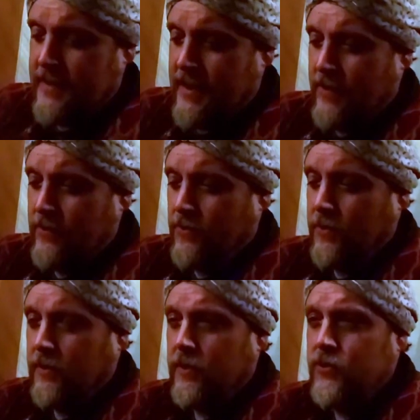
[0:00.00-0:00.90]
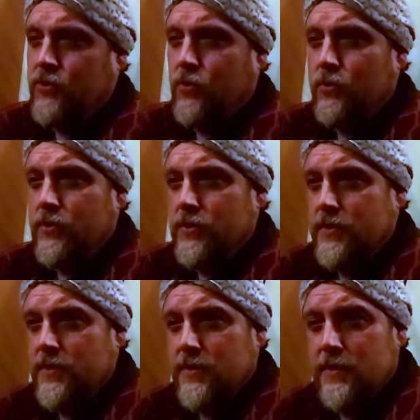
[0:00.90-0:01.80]
down on the little
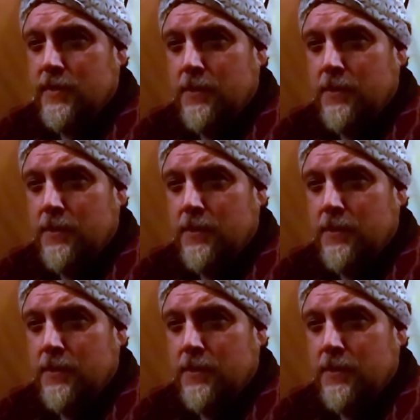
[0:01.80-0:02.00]
shoulders